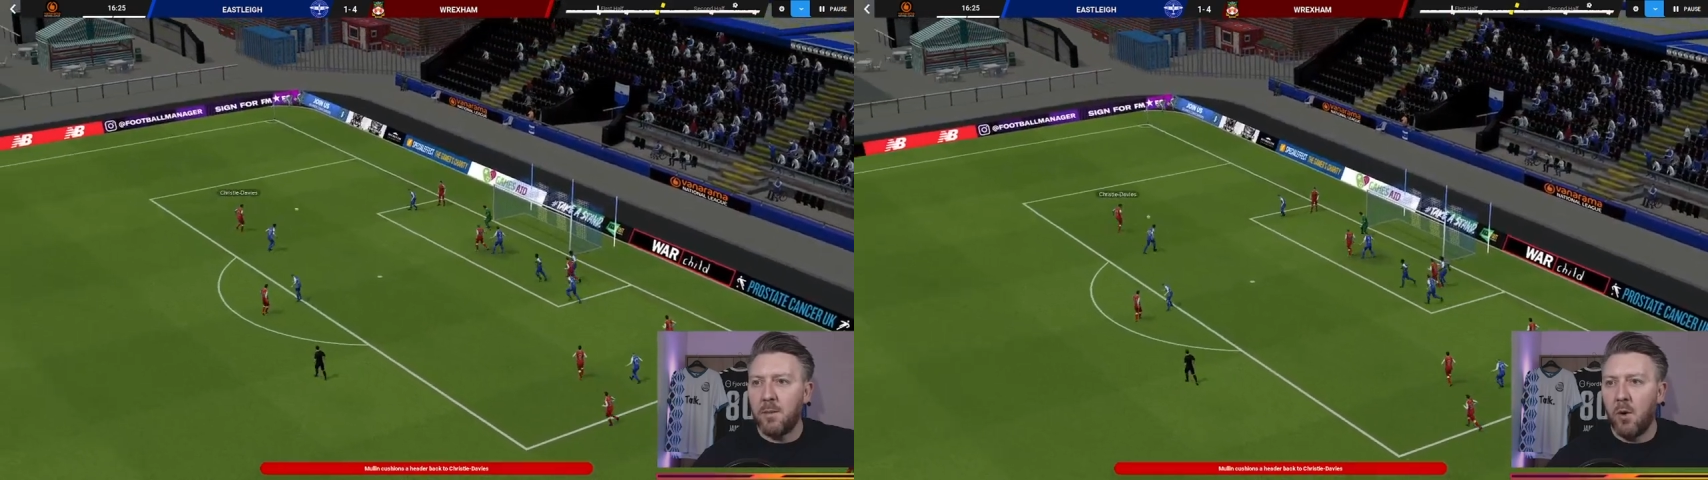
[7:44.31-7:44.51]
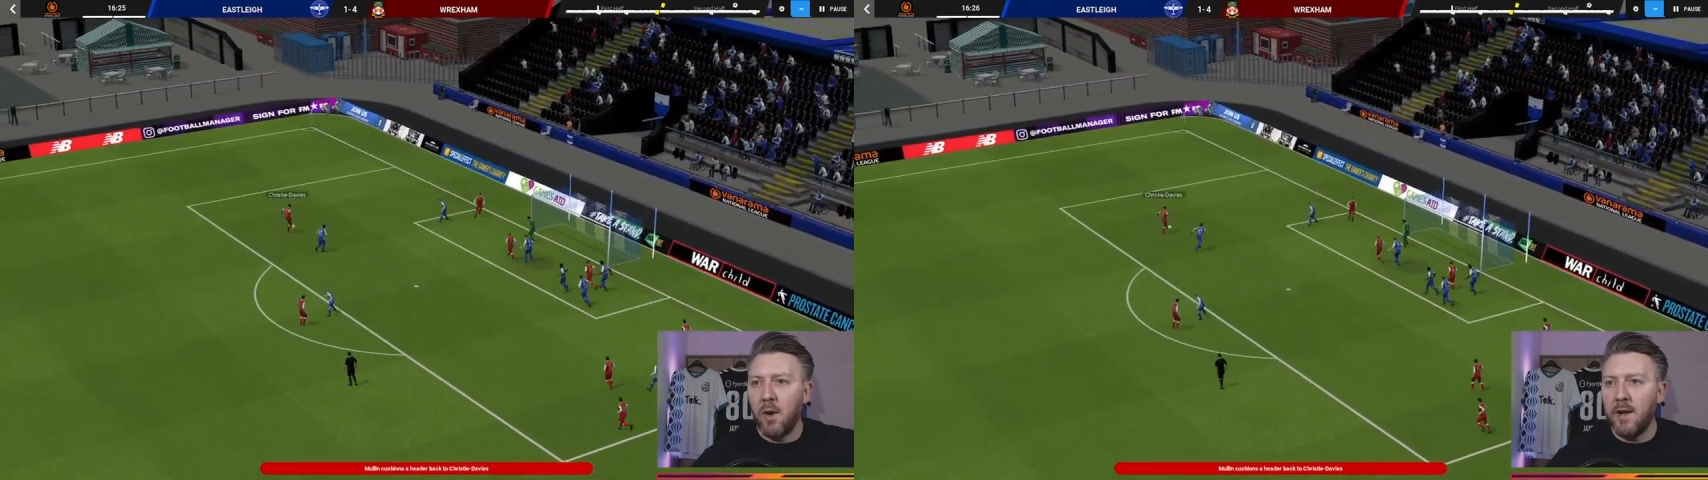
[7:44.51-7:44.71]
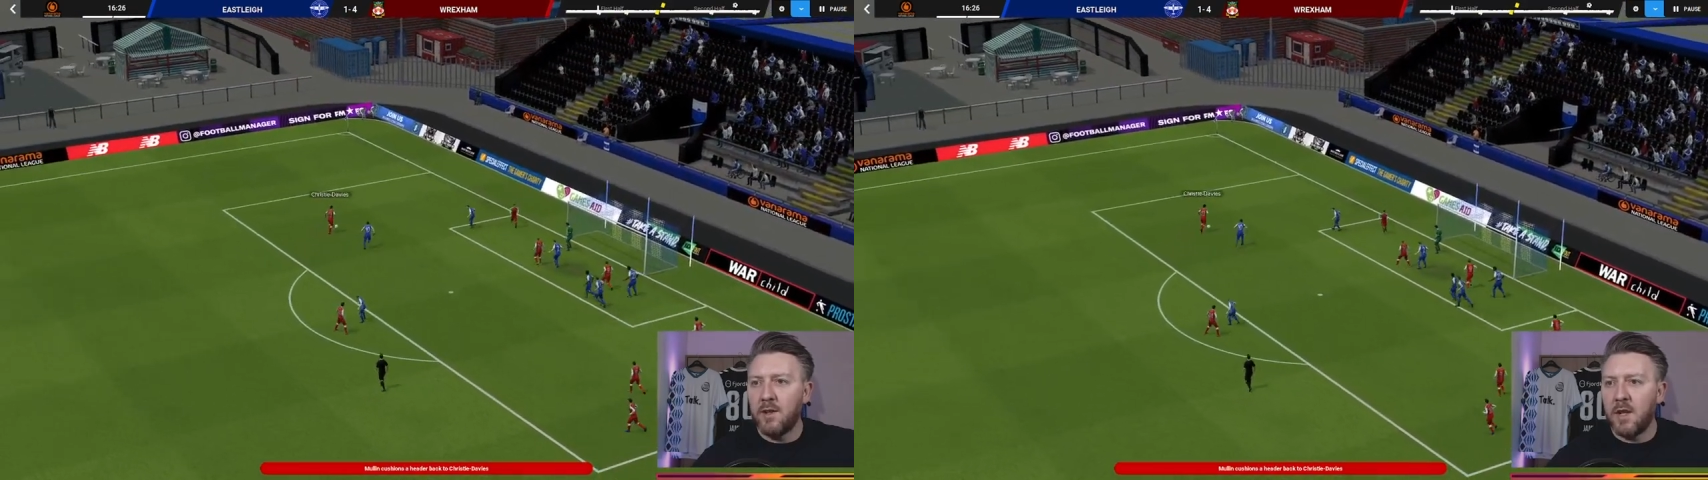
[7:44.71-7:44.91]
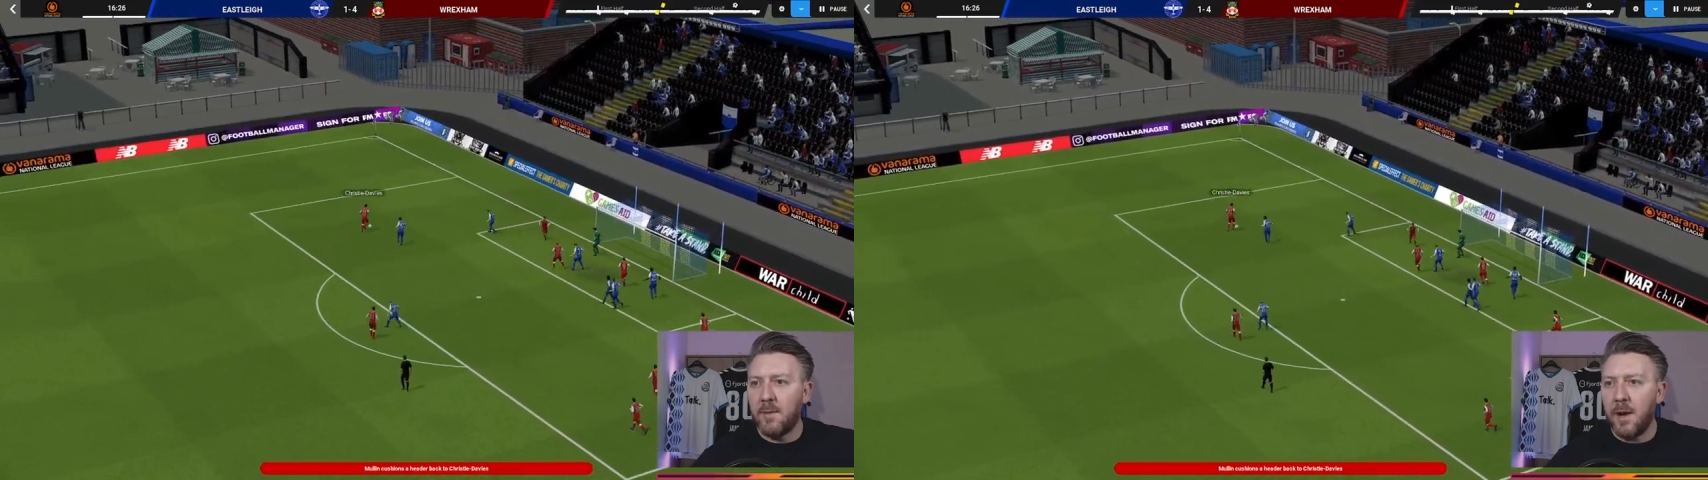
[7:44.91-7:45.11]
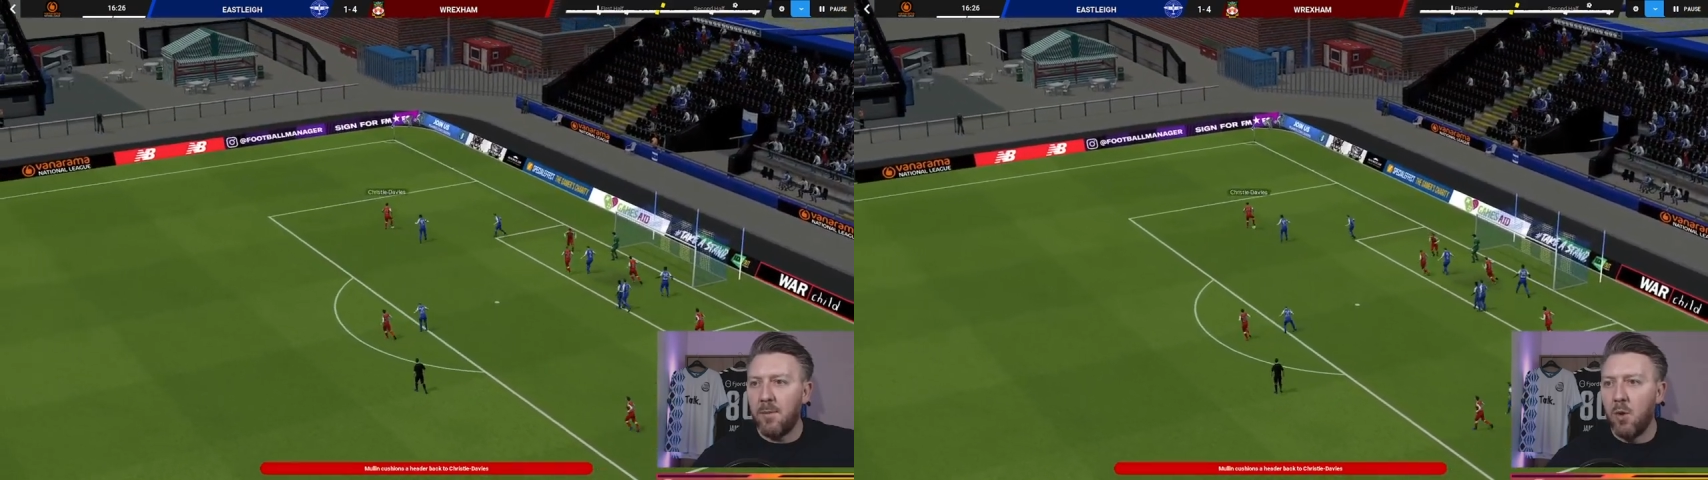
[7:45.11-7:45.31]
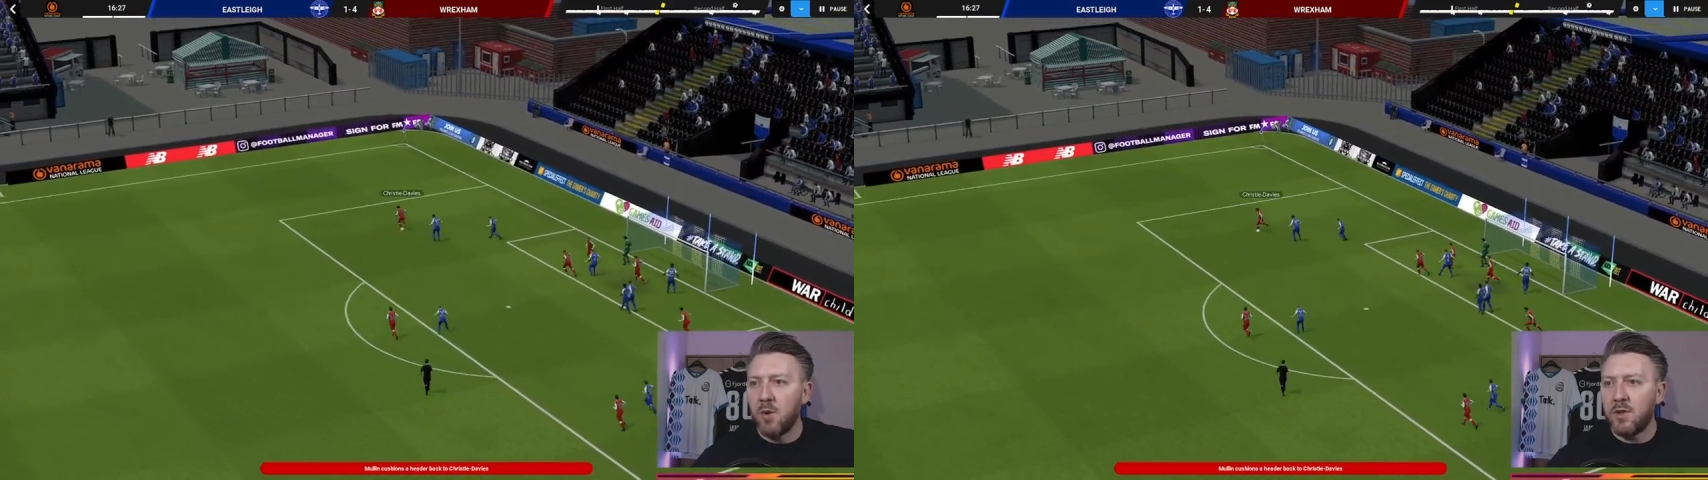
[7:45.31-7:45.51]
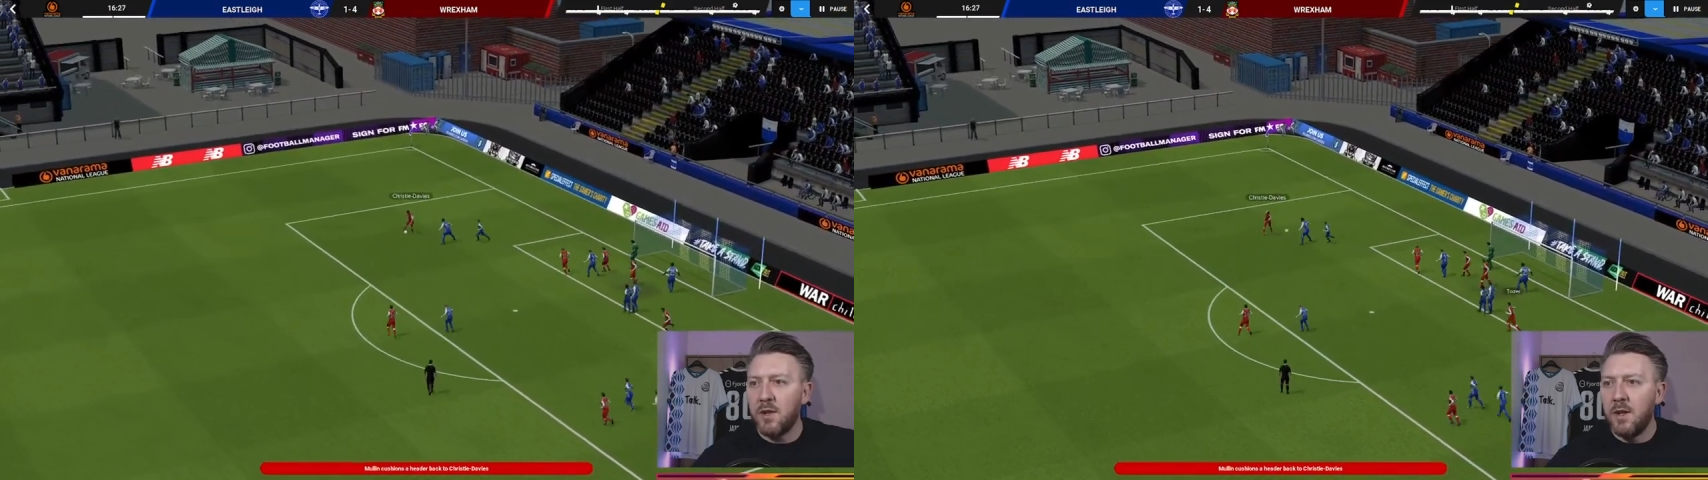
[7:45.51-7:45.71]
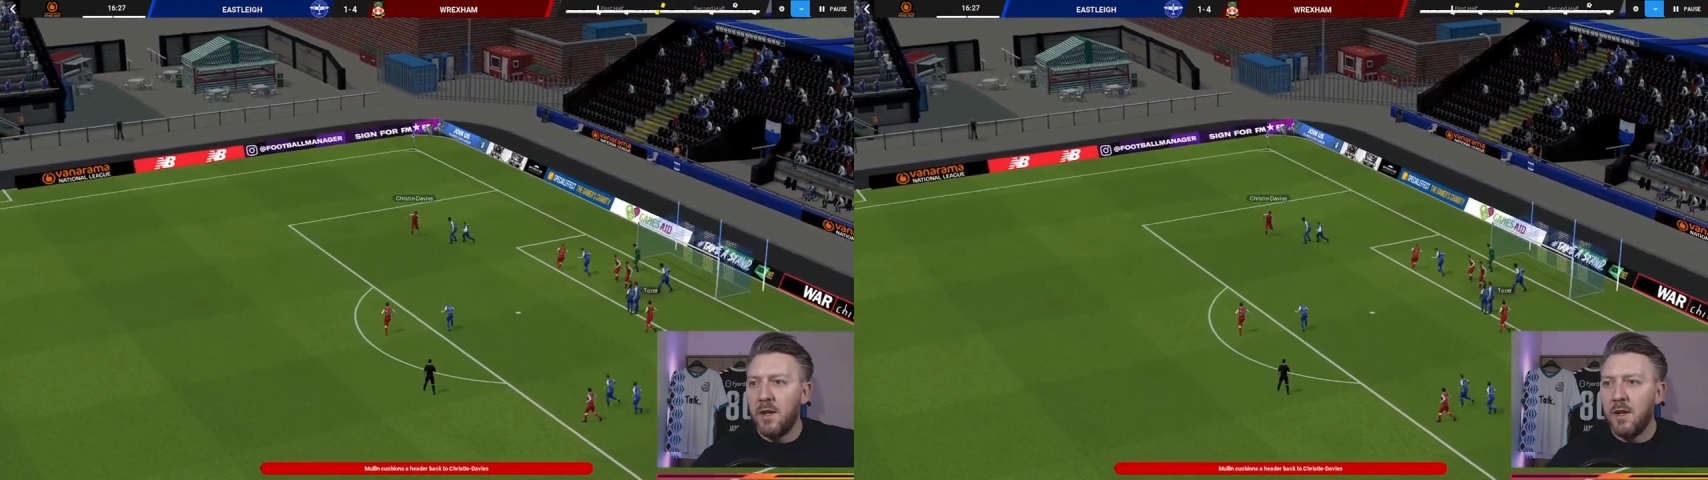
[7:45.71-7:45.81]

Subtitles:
ball into the back post.